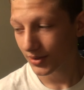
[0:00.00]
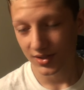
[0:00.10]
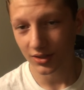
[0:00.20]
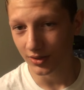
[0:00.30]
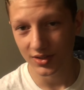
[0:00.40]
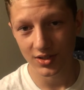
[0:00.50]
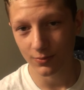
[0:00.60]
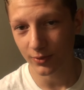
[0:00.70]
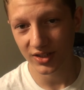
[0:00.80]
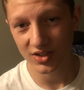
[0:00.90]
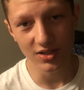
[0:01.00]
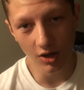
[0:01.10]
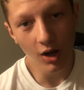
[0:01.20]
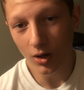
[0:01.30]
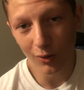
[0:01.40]
Still, he's just he's just
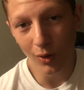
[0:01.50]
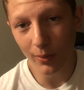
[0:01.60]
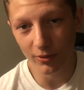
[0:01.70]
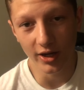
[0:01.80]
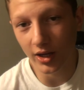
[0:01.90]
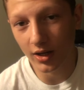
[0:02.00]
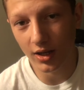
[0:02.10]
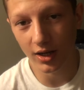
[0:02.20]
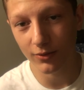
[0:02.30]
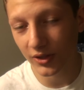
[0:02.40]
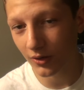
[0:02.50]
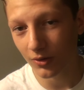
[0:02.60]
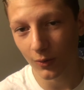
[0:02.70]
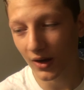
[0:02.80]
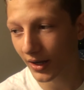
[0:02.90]
not cooperating, and I really don't
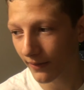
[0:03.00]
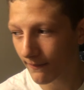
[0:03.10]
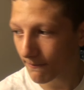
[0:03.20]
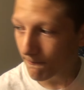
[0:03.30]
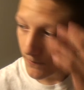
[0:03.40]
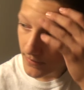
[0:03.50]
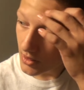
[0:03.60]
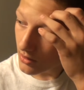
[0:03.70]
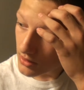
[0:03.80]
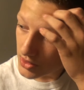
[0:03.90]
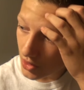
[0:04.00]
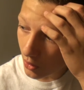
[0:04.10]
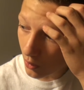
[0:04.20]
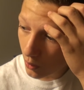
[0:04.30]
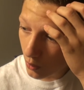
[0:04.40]
know why.
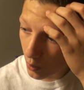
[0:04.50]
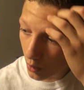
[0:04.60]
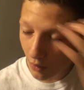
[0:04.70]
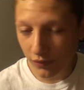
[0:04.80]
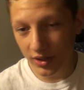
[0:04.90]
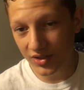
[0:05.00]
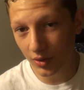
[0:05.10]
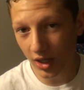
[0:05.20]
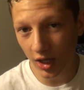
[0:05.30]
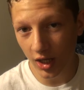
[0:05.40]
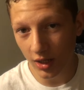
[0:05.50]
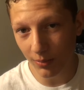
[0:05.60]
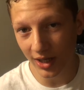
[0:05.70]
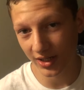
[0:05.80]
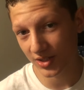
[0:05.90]
So hopefully he's okay
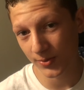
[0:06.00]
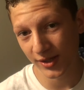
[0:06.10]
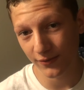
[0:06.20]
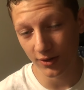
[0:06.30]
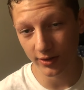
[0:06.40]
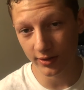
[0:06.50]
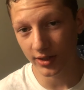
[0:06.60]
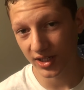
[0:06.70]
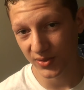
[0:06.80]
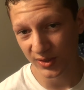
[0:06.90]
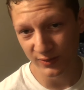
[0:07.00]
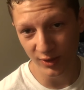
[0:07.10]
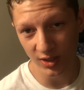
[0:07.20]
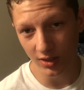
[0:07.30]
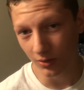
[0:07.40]
by next week for next week's
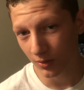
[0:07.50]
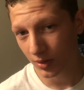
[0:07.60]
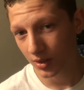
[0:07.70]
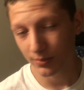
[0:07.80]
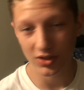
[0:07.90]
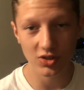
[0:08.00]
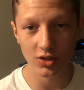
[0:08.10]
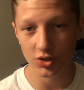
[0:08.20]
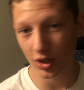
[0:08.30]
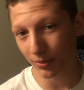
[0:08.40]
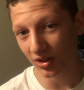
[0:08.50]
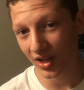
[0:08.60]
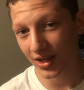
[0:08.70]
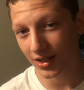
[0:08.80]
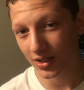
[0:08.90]
video. Make sure you drop a
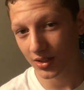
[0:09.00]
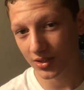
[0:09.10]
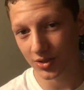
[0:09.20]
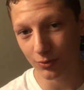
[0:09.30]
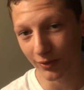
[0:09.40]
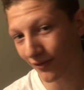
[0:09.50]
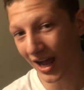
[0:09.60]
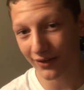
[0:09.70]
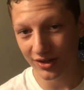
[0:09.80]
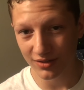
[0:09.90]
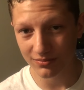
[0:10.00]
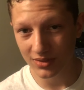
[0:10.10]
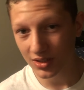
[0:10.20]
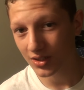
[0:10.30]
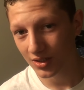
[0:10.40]
like to revive him.
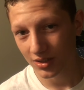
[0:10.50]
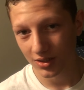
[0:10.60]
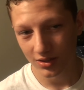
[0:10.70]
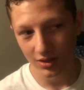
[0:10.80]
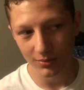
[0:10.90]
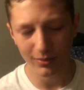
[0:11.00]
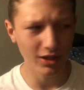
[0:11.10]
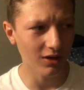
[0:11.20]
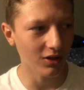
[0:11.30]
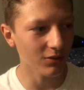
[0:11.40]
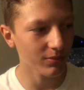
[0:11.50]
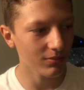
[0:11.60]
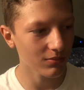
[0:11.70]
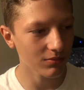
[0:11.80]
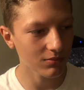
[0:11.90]
Maybe that'll help.
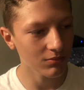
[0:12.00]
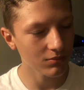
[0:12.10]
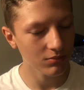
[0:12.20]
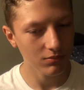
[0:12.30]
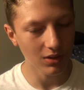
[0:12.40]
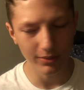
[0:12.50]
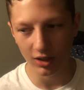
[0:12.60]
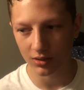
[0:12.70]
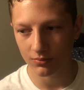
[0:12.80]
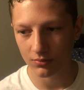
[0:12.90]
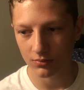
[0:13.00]
Maybe not.